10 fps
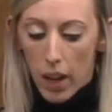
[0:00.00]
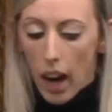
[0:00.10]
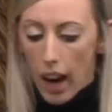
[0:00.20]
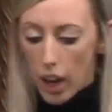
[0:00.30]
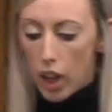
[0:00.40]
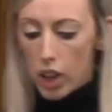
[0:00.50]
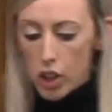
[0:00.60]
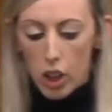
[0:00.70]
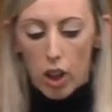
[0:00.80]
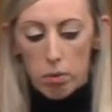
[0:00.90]
I urge
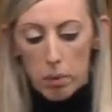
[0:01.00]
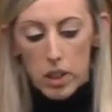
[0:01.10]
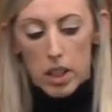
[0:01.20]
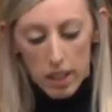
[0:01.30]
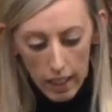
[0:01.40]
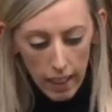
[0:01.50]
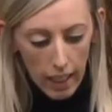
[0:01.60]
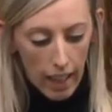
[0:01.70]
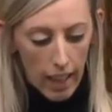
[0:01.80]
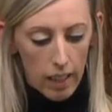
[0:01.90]
the government to think
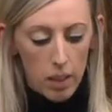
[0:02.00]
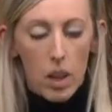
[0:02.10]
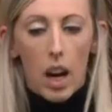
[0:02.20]
again,